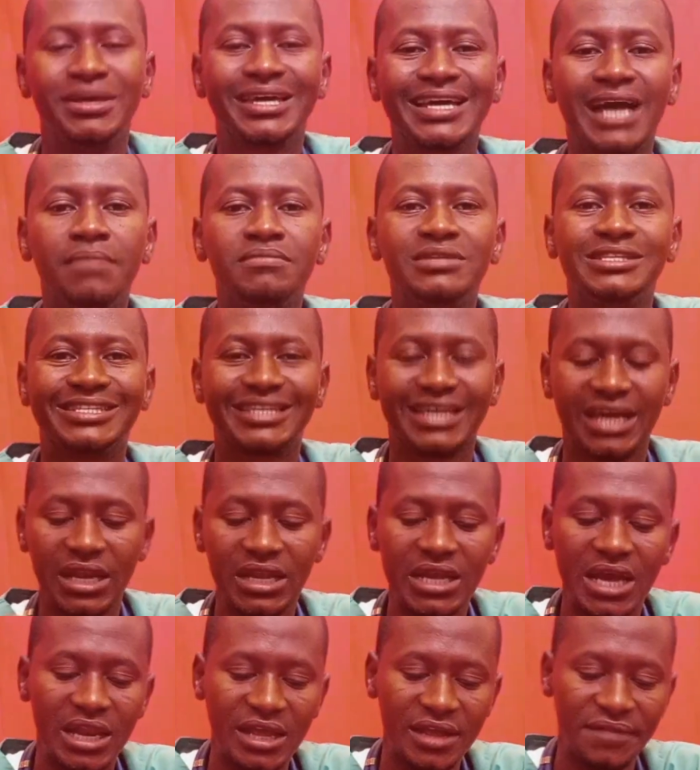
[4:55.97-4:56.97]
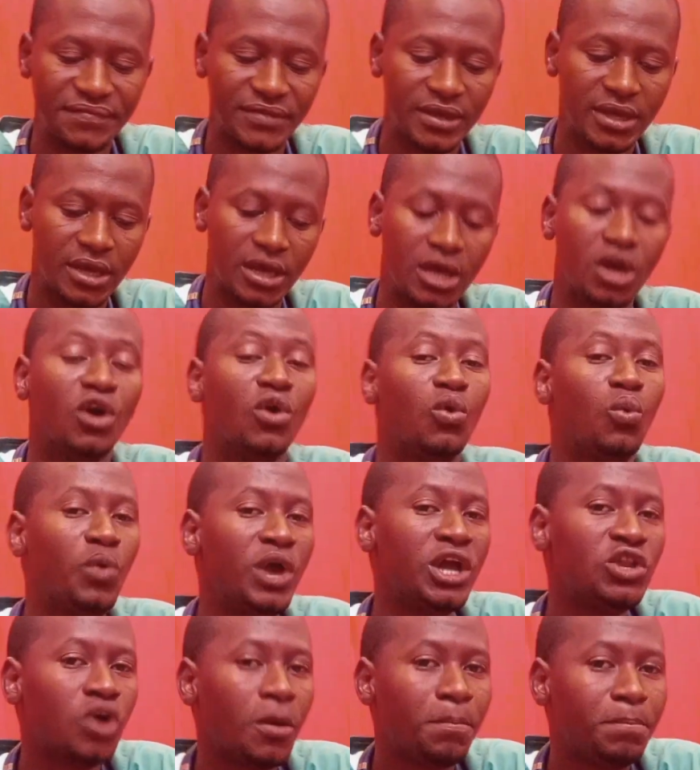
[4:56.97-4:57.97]
becomes clearly,
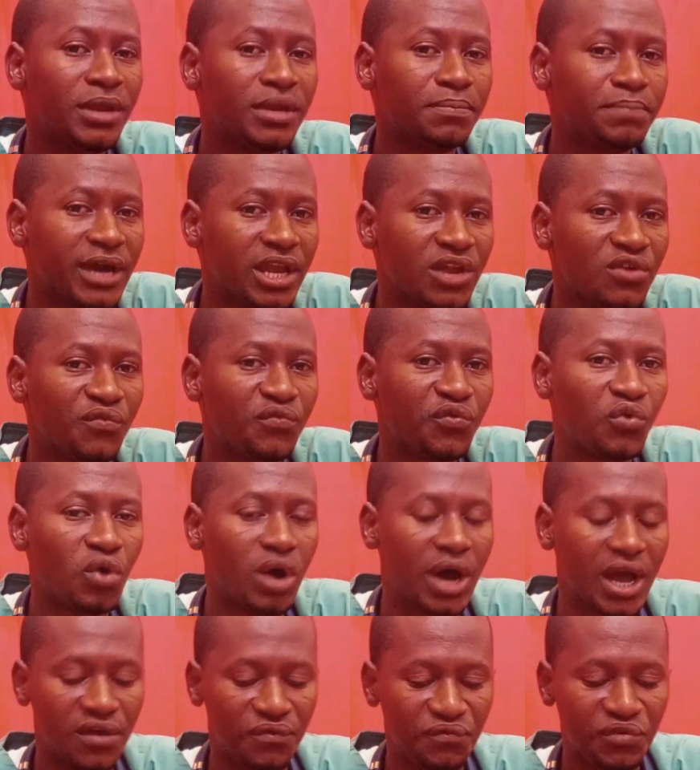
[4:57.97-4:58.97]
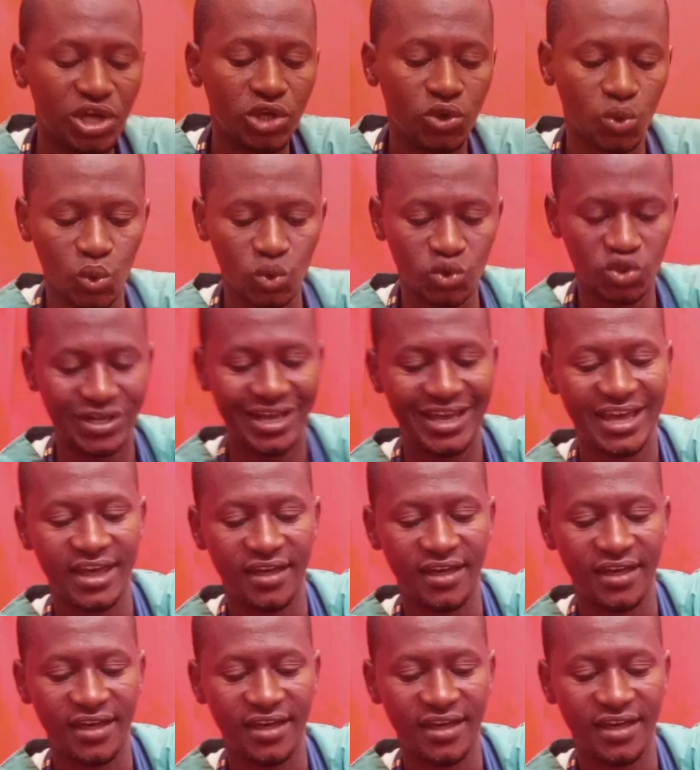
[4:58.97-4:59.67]
when you're preparing for IV route,